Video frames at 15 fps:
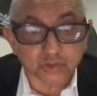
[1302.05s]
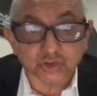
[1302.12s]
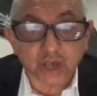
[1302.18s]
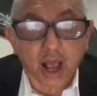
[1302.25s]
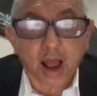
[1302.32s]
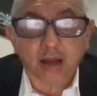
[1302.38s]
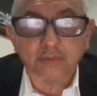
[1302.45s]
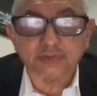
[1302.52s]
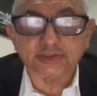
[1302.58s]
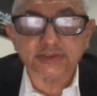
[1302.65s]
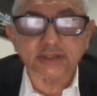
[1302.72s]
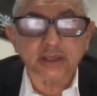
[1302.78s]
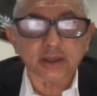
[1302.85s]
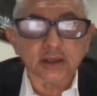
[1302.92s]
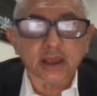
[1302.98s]

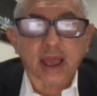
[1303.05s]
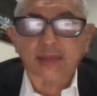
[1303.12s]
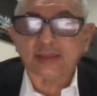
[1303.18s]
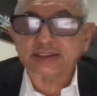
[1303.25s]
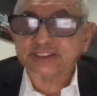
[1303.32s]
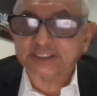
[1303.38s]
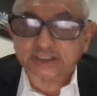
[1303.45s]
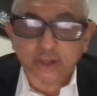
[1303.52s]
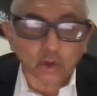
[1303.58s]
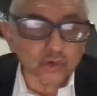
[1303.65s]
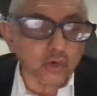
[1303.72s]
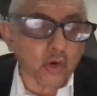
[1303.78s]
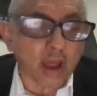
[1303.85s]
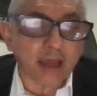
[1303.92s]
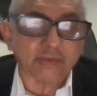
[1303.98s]
jobs, and they still
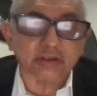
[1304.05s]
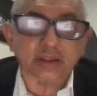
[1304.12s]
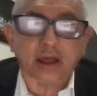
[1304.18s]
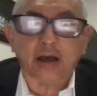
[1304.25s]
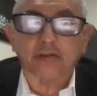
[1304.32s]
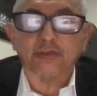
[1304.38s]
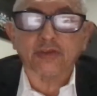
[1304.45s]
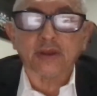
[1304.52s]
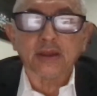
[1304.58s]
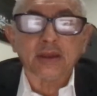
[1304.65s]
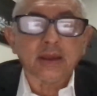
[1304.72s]
don't have enough.